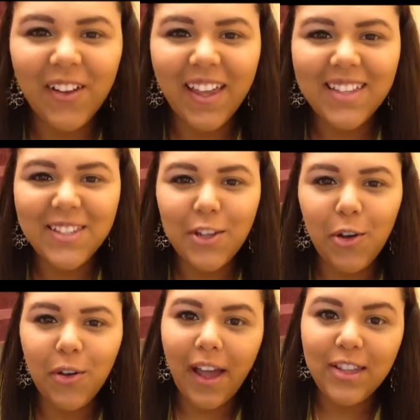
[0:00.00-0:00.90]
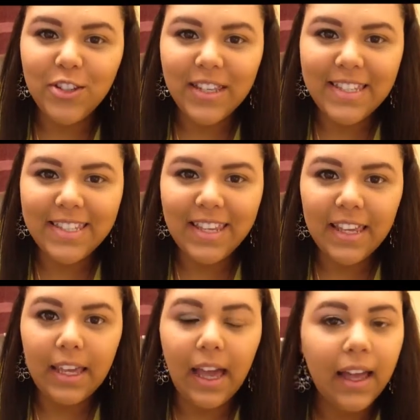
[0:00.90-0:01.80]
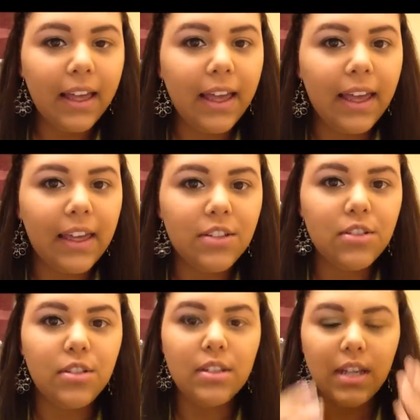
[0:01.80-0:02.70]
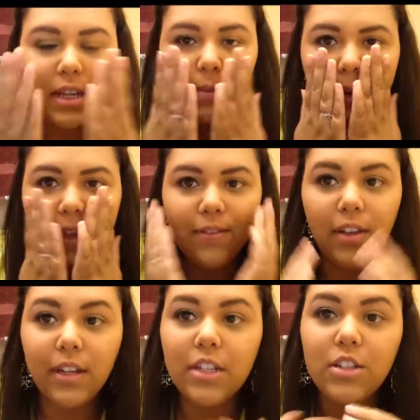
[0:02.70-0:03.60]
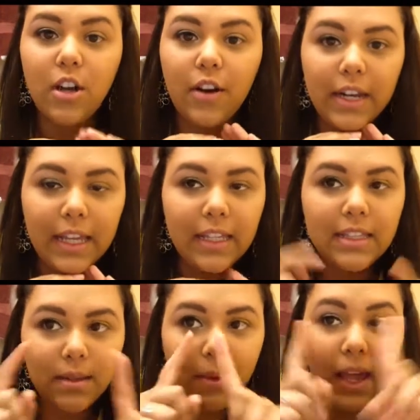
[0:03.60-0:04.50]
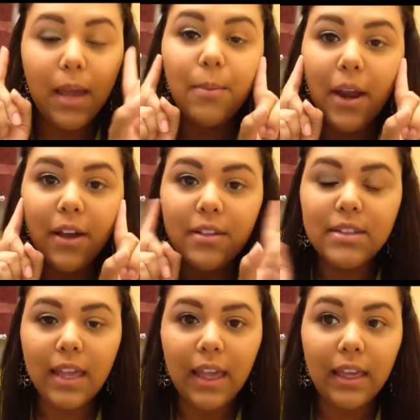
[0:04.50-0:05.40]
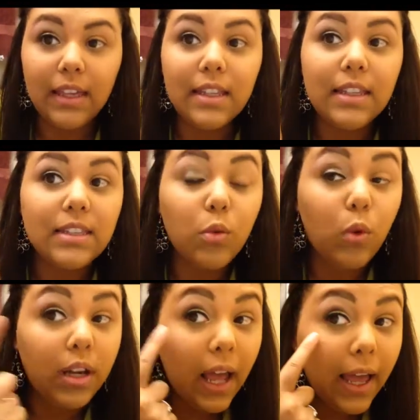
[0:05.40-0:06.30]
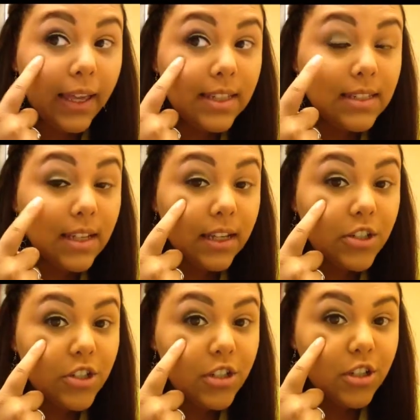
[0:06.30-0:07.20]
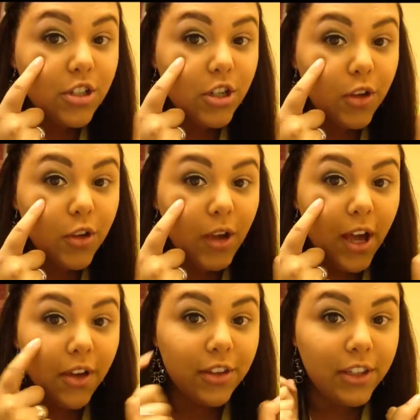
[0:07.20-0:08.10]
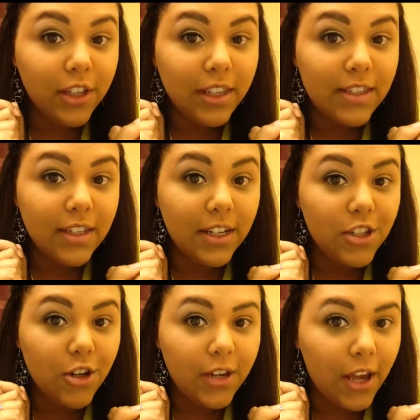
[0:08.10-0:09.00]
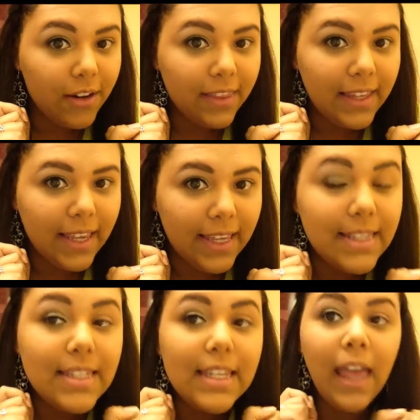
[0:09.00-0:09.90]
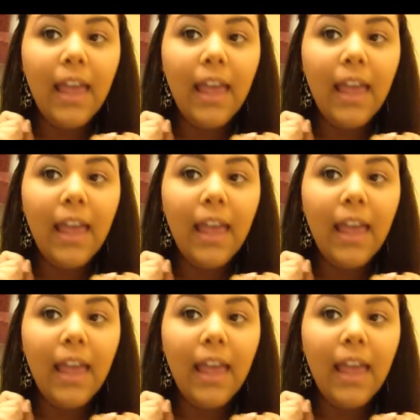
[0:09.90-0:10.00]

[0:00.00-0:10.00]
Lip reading: Okay, so as you can see, I did my foundation already, did my eyebrows, and one eye is done, just to show you how the look is going to turn out at the end.